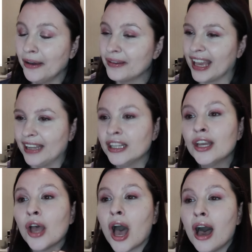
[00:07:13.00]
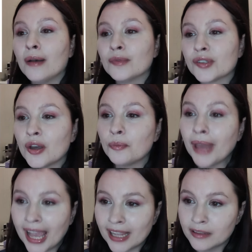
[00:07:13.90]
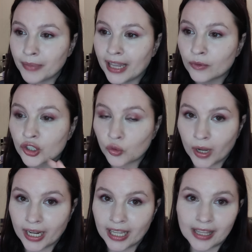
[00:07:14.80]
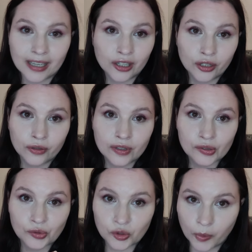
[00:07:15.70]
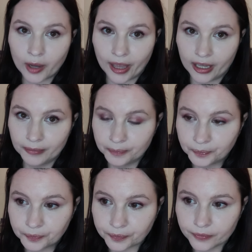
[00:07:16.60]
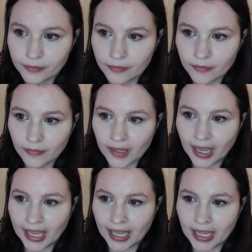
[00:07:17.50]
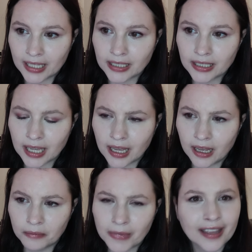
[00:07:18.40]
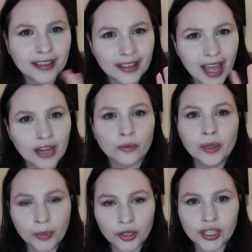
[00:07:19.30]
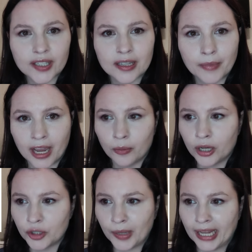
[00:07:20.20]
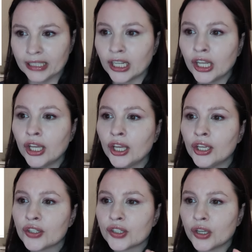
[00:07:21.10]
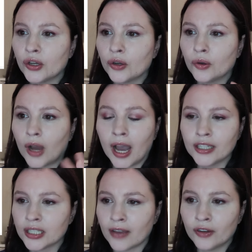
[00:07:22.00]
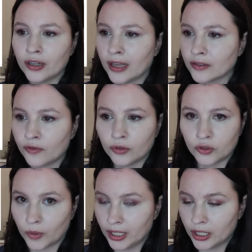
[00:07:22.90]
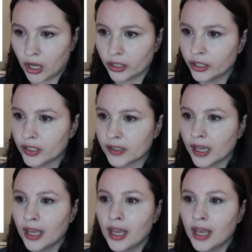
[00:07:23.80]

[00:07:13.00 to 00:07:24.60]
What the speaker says: Okay. So paint was $20. That includes spray paint. And I had to repurchase some airbrush paint. So I just have it as a full $20.